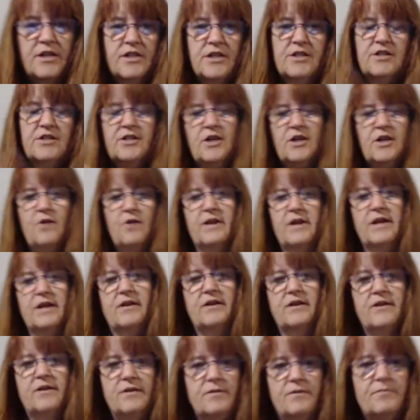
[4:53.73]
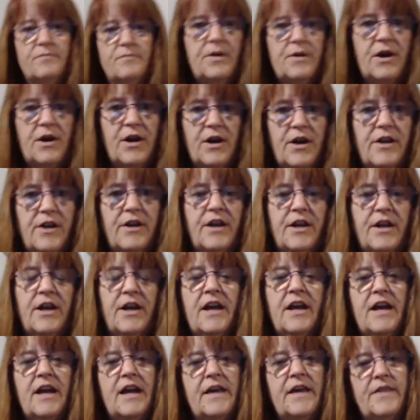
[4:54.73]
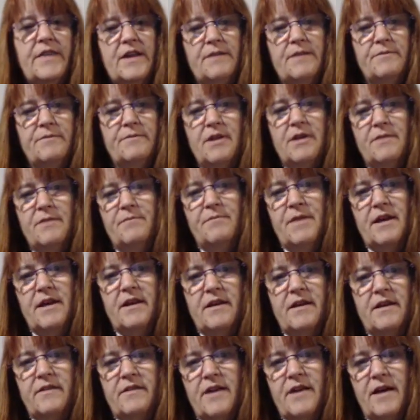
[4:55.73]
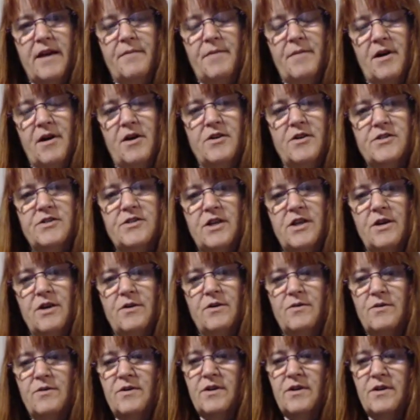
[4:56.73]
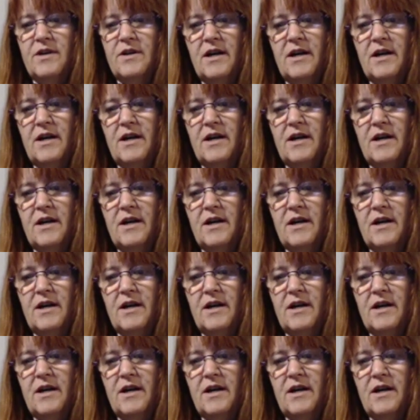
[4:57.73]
sewing part. And then I'm going to make them also.